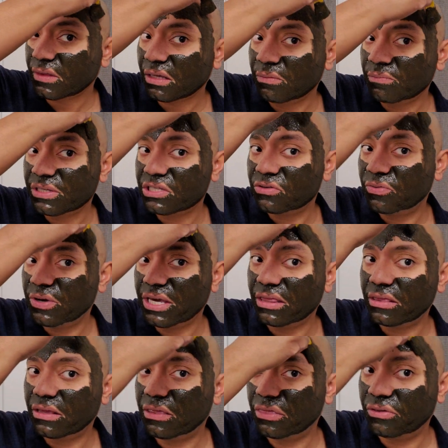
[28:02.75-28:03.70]

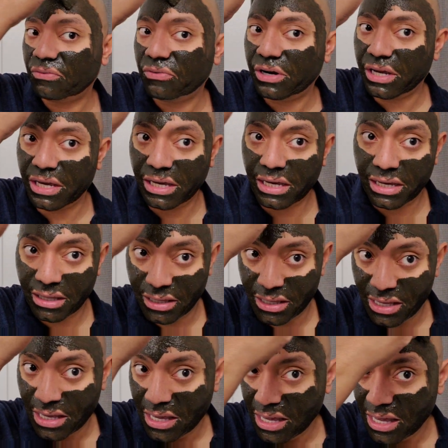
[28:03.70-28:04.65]
between the 3
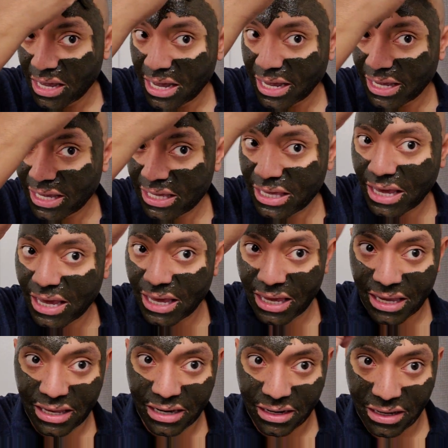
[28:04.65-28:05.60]
I
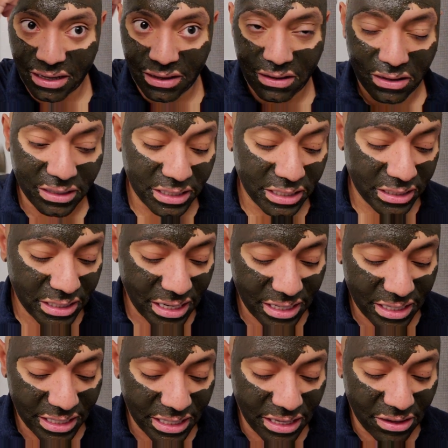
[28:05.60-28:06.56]
can
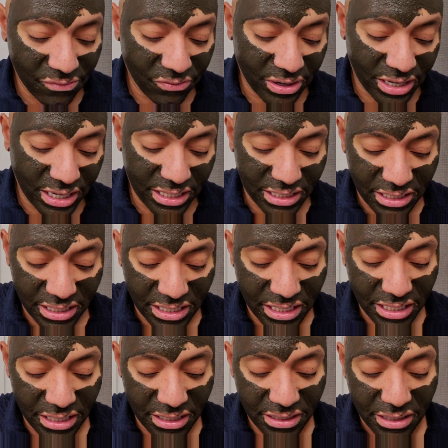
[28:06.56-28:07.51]
kind of get what I
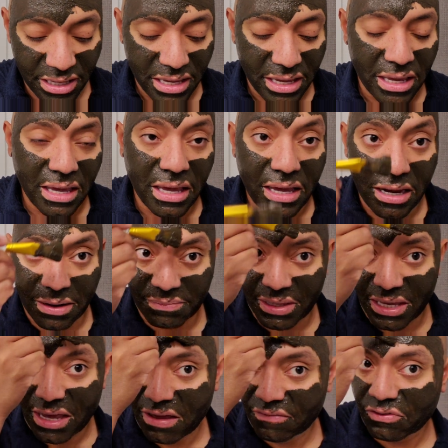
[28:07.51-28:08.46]
need.
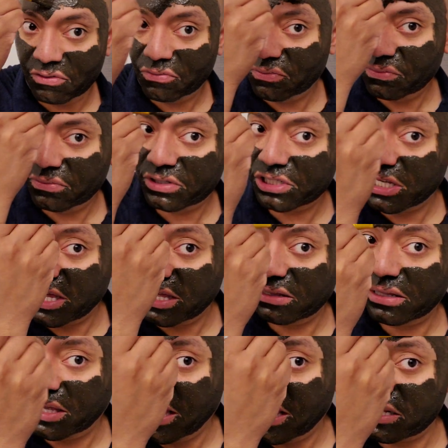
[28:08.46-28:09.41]
She
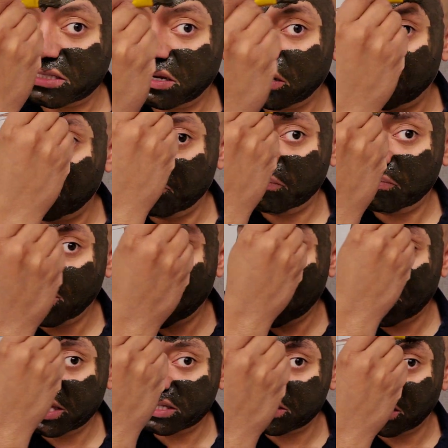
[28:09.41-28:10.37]
has an
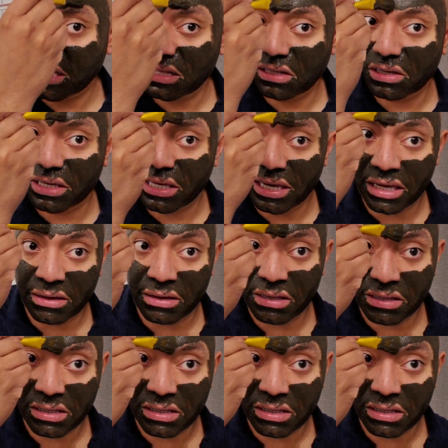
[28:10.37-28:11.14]
amazing looking